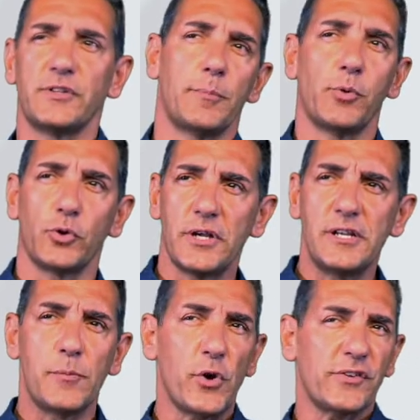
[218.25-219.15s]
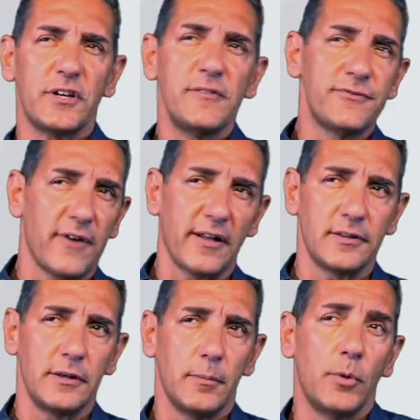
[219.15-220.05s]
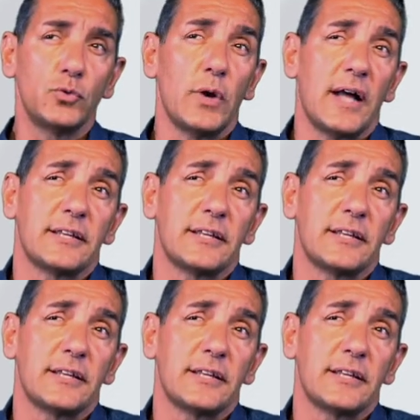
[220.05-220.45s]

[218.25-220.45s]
The activity of these proteins